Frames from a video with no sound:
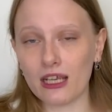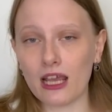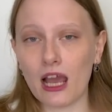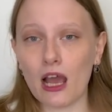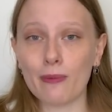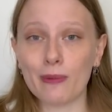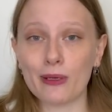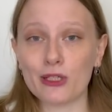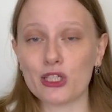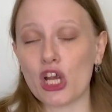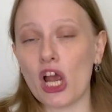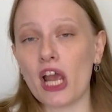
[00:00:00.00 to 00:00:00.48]
how
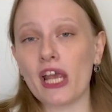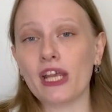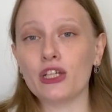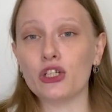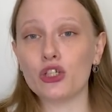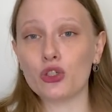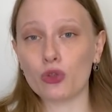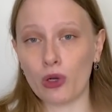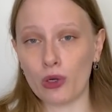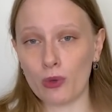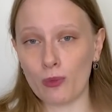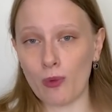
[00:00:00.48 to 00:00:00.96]
much I
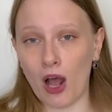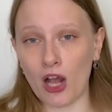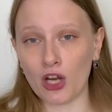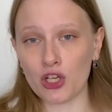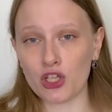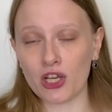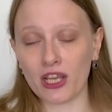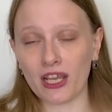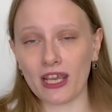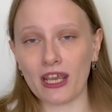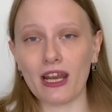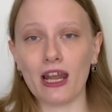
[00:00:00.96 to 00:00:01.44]
enjoyed
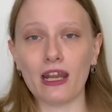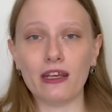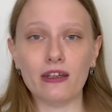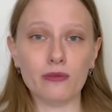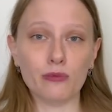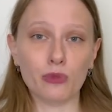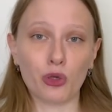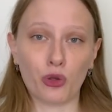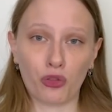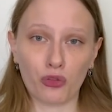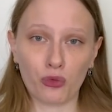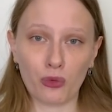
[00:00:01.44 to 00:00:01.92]
watching it, and
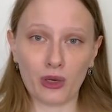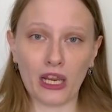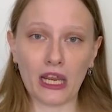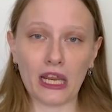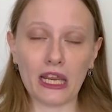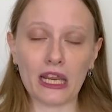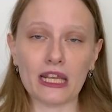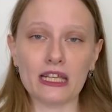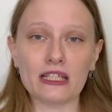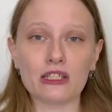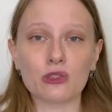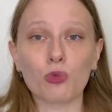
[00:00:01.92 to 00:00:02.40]
number 3
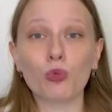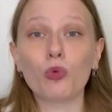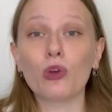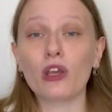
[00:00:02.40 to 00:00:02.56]
is